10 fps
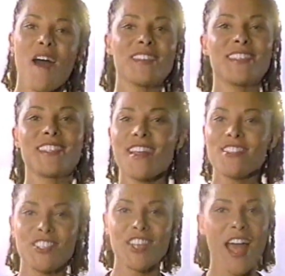You
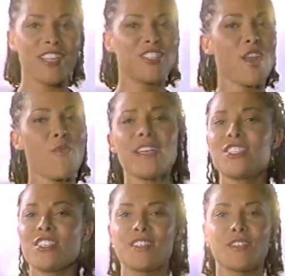are sunshine,
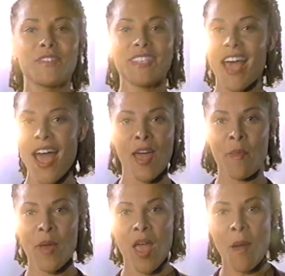generations of
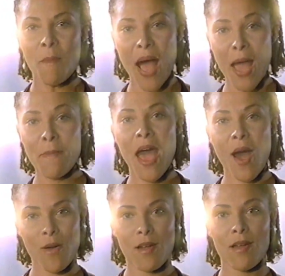time.
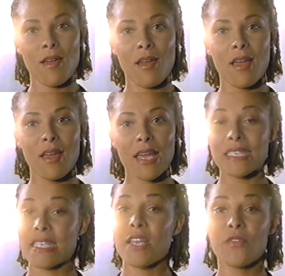My power
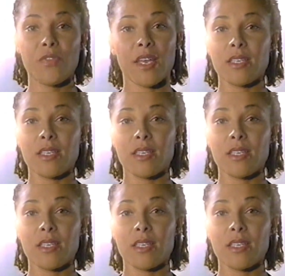is